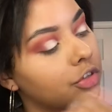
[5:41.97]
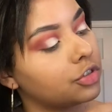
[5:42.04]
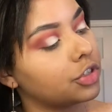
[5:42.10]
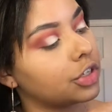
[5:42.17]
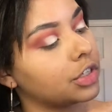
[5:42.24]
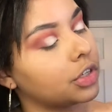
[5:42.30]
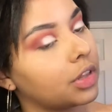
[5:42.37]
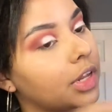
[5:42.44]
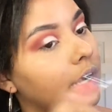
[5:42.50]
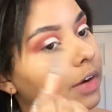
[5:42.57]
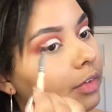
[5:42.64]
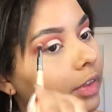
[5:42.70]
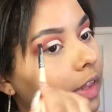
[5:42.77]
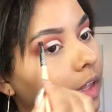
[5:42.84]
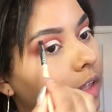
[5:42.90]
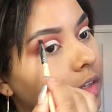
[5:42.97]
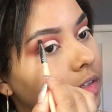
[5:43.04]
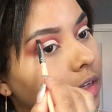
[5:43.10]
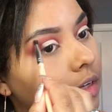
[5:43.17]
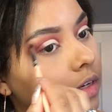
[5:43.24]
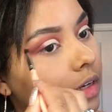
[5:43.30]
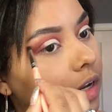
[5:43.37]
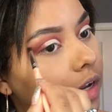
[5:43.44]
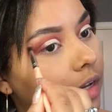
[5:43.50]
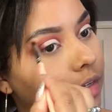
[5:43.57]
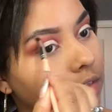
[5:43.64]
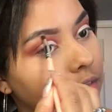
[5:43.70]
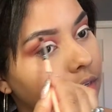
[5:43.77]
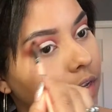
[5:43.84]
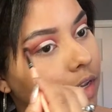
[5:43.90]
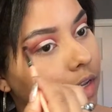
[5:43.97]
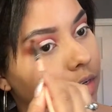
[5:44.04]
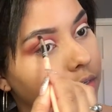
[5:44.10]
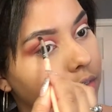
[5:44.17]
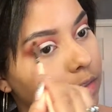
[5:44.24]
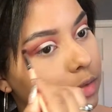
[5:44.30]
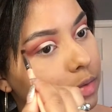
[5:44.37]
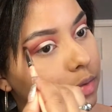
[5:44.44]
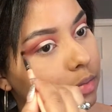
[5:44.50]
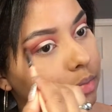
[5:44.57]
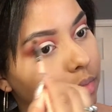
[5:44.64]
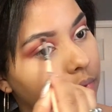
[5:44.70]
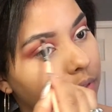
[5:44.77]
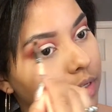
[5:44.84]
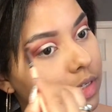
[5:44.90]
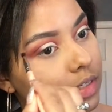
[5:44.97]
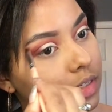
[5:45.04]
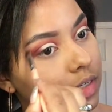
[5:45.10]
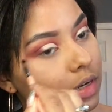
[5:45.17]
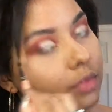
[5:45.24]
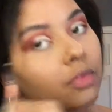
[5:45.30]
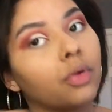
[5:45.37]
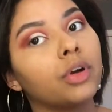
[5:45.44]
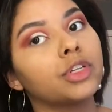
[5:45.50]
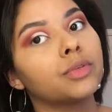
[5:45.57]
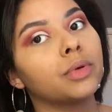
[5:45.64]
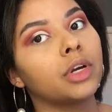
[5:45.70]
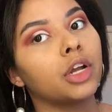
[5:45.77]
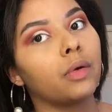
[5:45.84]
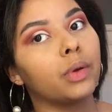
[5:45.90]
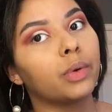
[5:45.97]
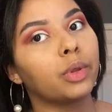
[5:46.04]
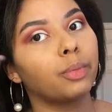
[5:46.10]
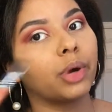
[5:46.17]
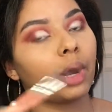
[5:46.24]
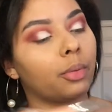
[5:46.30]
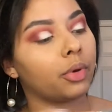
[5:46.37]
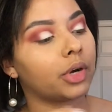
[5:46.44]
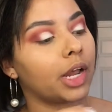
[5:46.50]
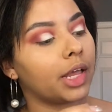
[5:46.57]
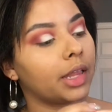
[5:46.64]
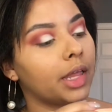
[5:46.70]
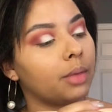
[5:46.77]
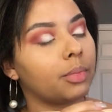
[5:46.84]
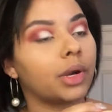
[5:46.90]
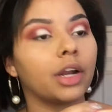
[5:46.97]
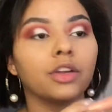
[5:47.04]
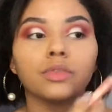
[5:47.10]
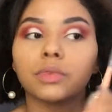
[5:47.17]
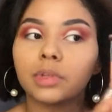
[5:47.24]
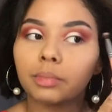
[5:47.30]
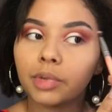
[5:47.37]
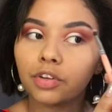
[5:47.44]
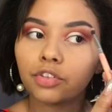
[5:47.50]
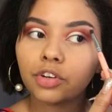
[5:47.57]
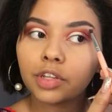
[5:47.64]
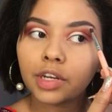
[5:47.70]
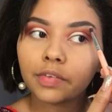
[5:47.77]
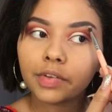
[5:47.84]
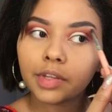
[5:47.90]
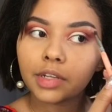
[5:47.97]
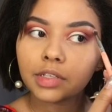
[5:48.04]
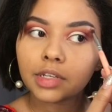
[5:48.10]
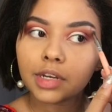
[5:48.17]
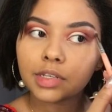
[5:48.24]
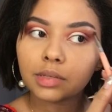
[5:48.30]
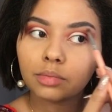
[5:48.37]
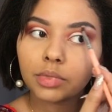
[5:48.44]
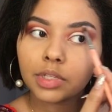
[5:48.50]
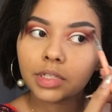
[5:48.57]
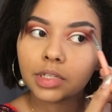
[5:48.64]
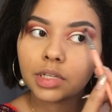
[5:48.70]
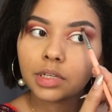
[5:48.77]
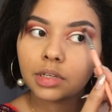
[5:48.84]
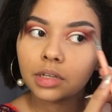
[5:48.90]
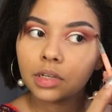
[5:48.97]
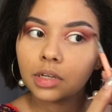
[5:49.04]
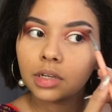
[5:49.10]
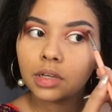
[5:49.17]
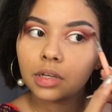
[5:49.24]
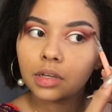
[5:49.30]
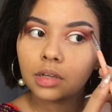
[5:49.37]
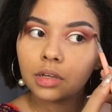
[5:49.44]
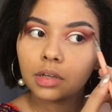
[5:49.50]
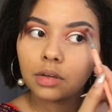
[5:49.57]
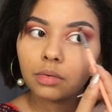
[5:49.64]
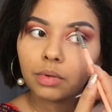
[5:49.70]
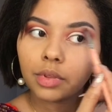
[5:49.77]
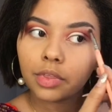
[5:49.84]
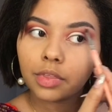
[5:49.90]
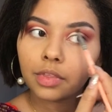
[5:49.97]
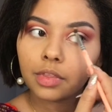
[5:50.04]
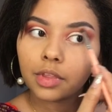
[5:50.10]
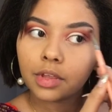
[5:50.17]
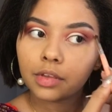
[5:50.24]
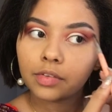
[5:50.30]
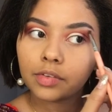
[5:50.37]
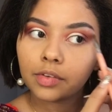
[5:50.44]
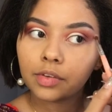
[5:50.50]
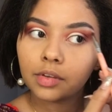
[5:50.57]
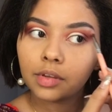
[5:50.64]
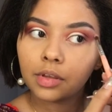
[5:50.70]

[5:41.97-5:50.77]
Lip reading: just so that everything is like nice and blended. Of course we're going to go in with a brow bone highlight, but I just want to make sure that everything's nice and blended with this.